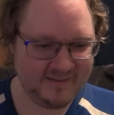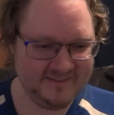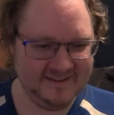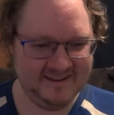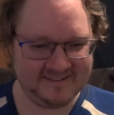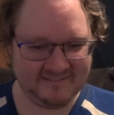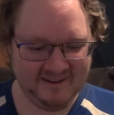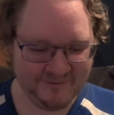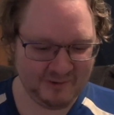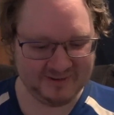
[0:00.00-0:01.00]
Yeah, so I
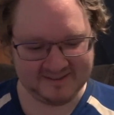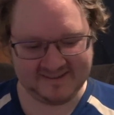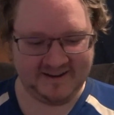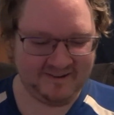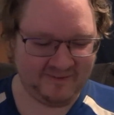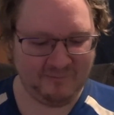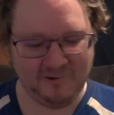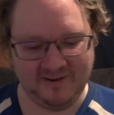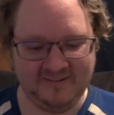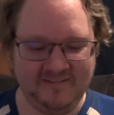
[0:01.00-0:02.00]
haven't quite decided if I
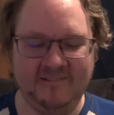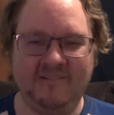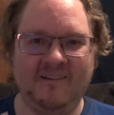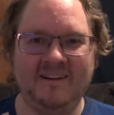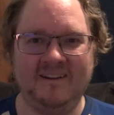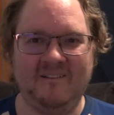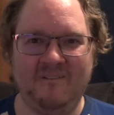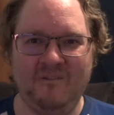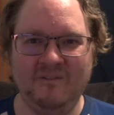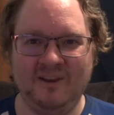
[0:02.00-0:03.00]
want to do, like, a
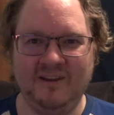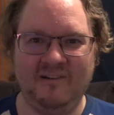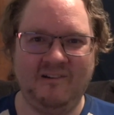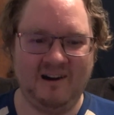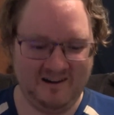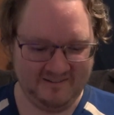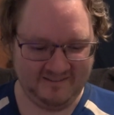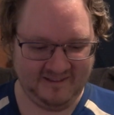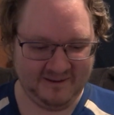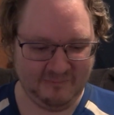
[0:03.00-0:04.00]
whole video
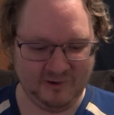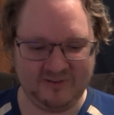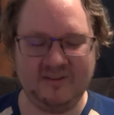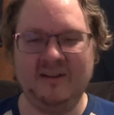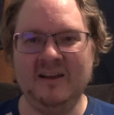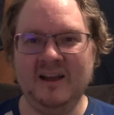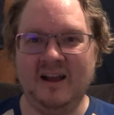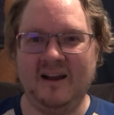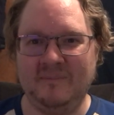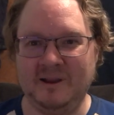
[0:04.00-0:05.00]
on, like, what's gonna...
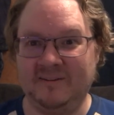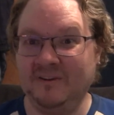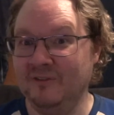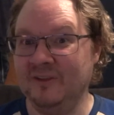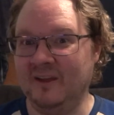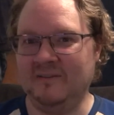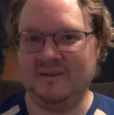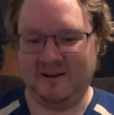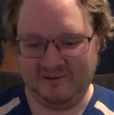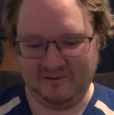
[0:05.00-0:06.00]
I mean, I definitely,
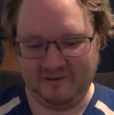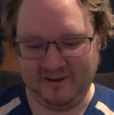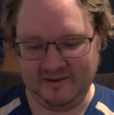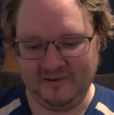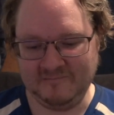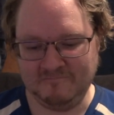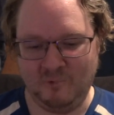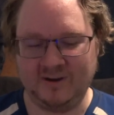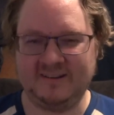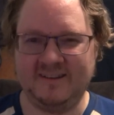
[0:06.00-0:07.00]

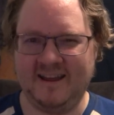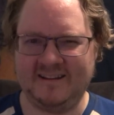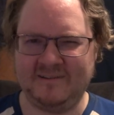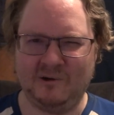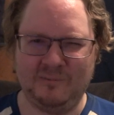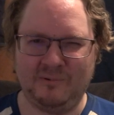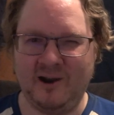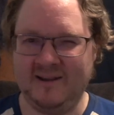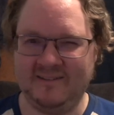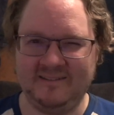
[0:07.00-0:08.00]
what's next, or
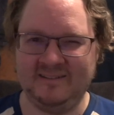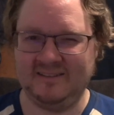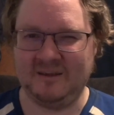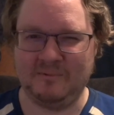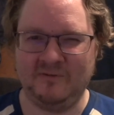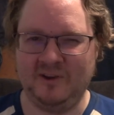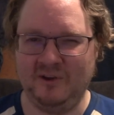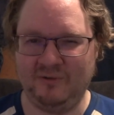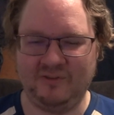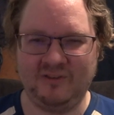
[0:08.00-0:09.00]
break in separate
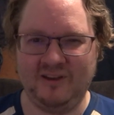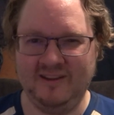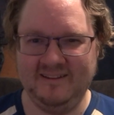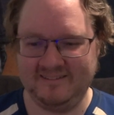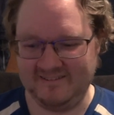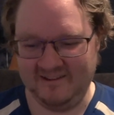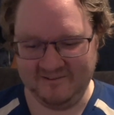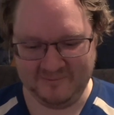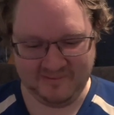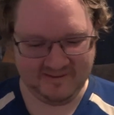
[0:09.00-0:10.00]
videos of Sunny and
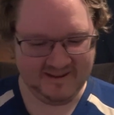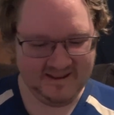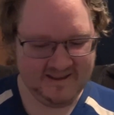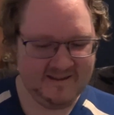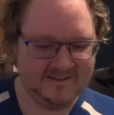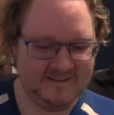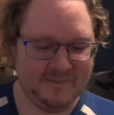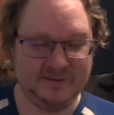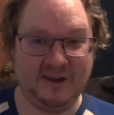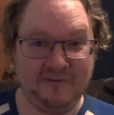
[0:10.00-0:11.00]
stuff, but... Yeah,
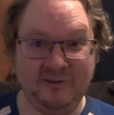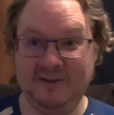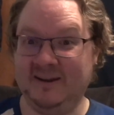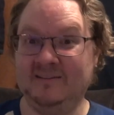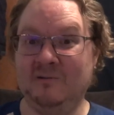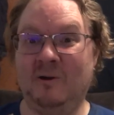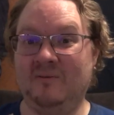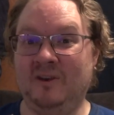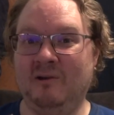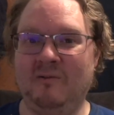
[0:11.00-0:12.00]
but definitely gonna do one
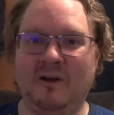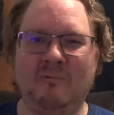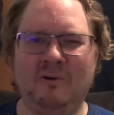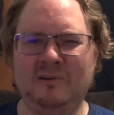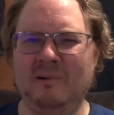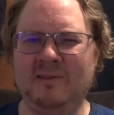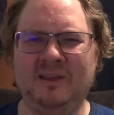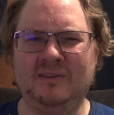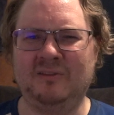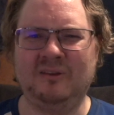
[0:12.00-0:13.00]
video of, like, what do I
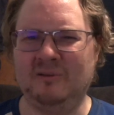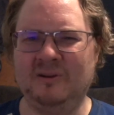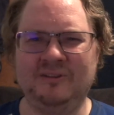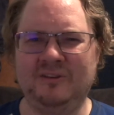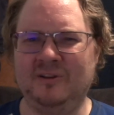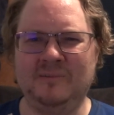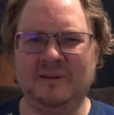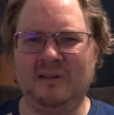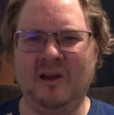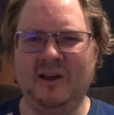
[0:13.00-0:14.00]
think the series is gonna
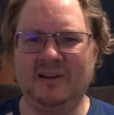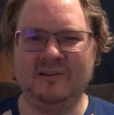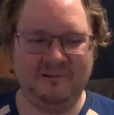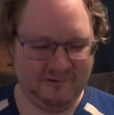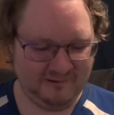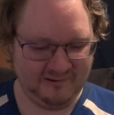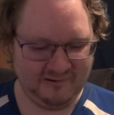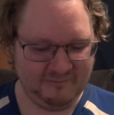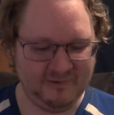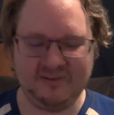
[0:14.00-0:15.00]
be like?
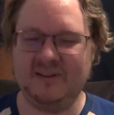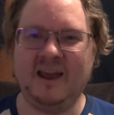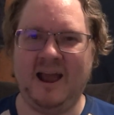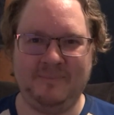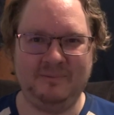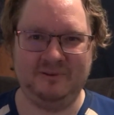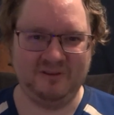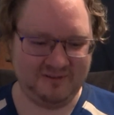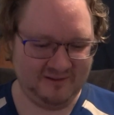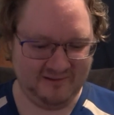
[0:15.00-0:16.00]
Or what's gonna happen with
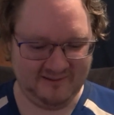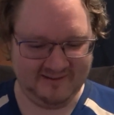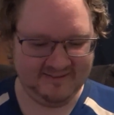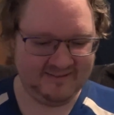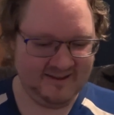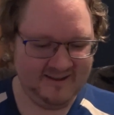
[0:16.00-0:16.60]
the series?